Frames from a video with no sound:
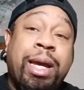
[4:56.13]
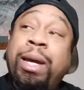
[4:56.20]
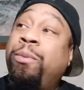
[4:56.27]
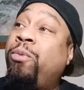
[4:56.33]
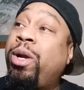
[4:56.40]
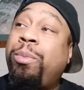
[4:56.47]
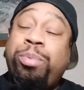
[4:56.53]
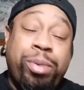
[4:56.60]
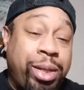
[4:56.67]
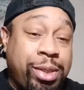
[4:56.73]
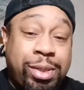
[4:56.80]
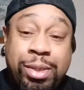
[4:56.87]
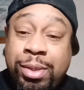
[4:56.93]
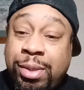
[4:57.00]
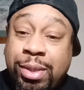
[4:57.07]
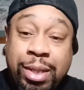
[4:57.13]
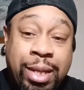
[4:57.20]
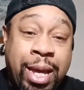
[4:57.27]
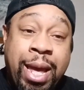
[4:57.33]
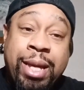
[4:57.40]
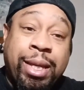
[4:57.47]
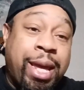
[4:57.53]
and wear princess
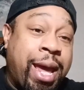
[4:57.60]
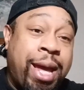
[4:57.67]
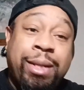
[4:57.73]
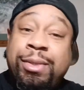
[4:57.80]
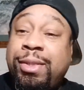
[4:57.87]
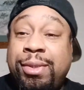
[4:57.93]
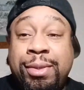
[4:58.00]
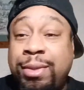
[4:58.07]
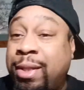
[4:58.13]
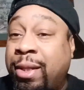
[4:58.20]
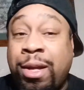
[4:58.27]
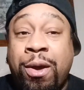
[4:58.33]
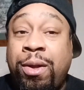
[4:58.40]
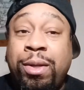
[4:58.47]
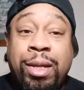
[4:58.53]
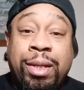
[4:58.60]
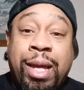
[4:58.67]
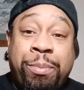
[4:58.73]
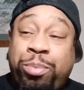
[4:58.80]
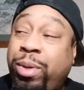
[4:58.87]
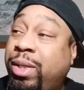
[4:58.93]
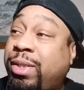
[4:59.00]
cats and all
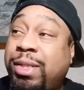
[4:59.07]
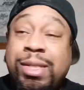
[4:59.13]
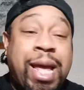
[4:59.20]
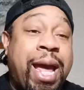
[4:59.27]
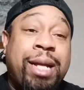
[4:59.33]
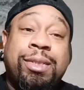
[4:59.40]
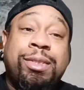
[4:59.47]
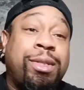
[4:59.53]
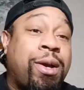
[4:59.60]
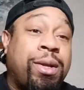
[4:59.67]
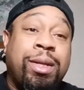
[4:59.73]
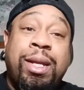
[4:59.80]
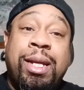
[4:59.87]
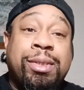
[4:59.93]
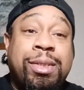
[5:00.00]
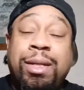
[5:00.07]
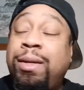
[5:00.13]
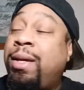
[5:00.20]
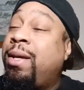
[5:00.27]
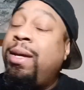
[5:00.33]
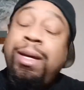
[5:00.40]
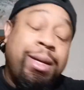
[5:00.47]
that, princess hats and all of that
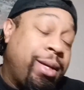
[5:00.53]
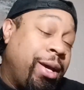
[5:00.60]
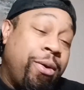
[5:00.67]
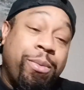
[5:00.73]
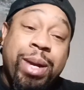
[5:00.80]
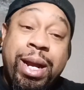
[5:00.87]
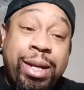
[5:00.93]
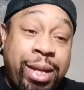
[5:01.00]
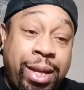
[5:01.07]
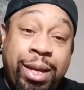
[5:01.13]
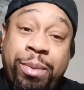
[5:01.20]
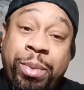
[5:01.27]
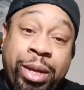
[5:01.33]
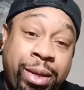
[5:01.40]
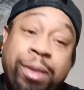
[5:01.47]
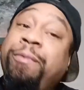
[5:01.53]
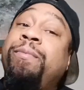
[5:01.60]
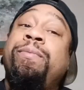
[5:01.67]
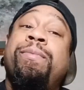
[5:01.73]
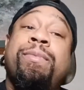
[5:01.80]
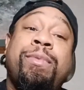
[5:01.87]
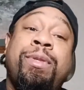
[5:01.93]
stuff, go right ahead, man.
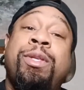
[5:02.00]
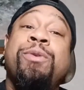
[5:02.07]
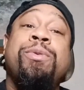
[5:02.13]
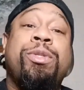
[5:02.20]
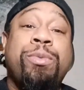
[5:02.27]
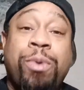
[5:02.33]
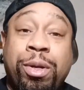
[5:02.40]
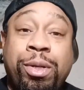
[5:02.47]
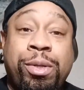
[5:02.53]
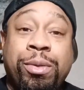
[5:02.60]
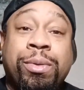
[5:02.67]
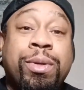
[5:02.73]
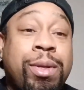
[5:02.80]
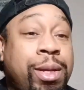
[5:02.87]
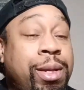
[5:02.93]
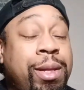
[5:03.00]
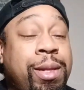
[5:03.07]
Do what you want to do.